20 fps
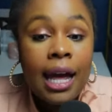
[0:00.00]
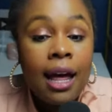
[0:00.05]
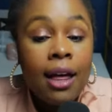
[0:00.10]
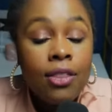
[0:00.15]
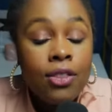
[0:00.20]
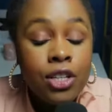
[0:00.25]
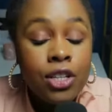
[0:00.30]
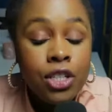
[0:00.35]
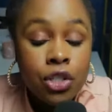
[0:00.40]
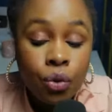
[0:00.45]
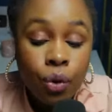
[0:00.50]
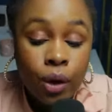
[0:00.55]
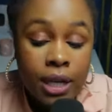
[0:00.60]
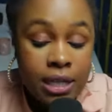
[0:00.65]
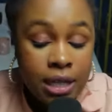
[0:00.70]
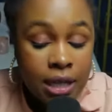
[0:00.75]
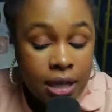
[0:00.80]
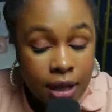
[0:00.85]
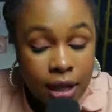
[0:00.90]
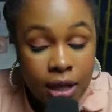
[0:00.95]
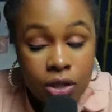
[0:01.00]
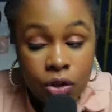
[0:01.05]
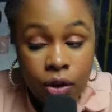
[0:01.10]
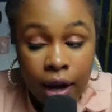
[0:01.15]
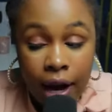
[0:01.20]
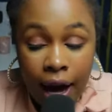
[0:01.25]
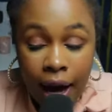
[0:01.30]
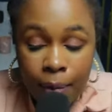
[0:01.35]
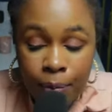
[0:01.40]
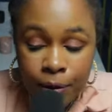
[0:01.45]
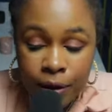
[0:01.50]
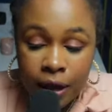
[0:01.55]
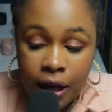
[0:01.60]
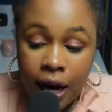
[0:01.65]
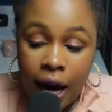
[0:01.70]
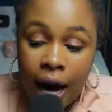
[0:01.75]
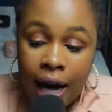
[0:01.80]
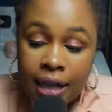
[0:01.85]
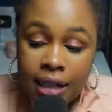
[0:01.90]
these crazy things are happening. I need